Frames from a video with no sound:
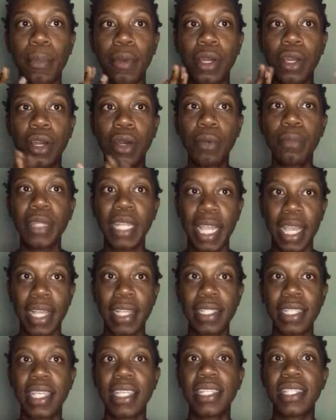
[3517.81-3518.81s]

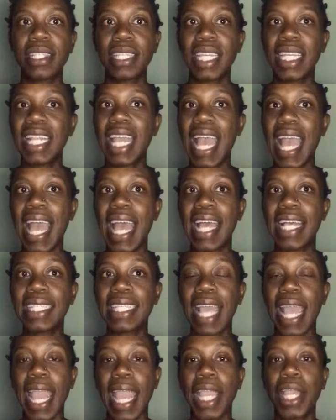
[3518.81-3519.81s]
culminates, is seen as
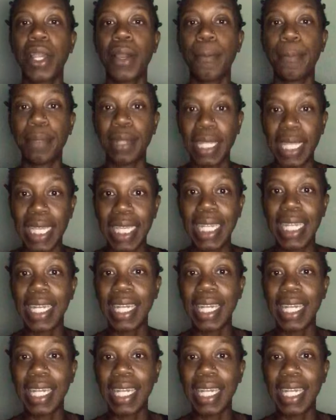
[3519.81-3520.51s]
a complete